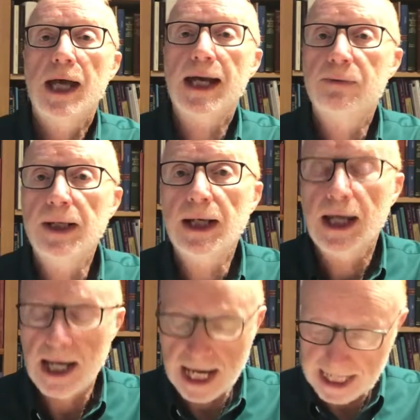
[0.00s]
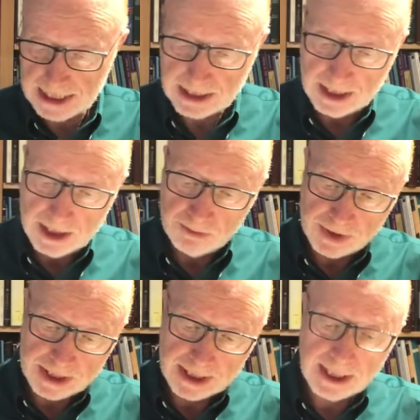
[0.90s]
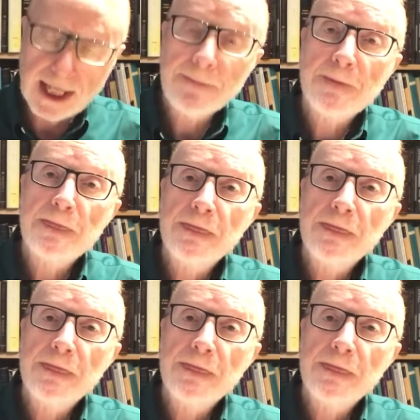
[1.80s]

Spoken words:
Aquila and Priscilla,